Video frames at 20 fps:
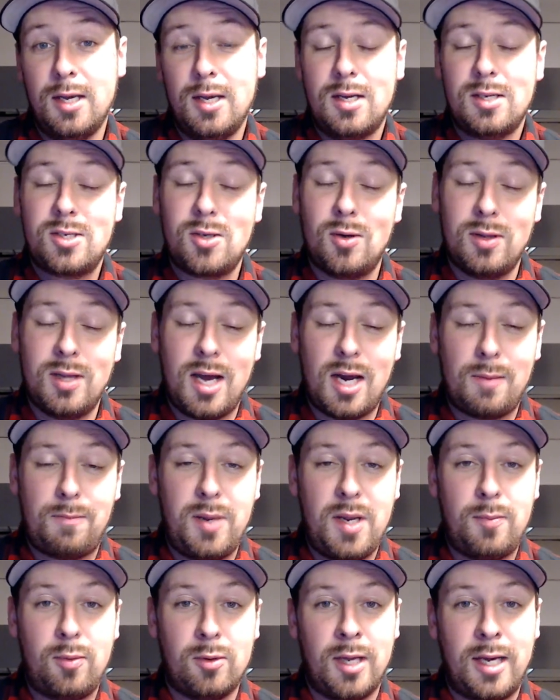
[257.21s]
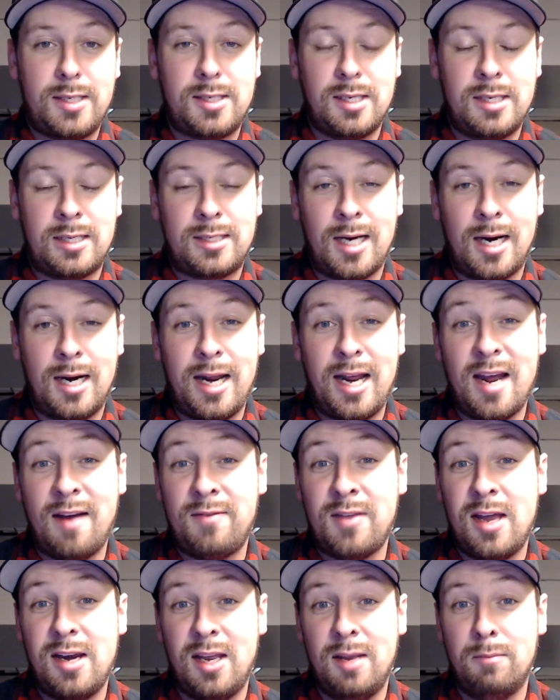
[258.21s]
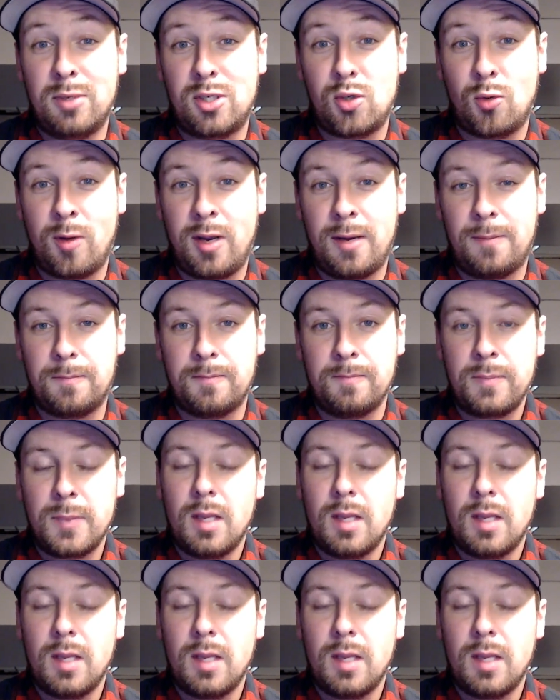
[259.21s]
So a lot of people like to kind of have that in between.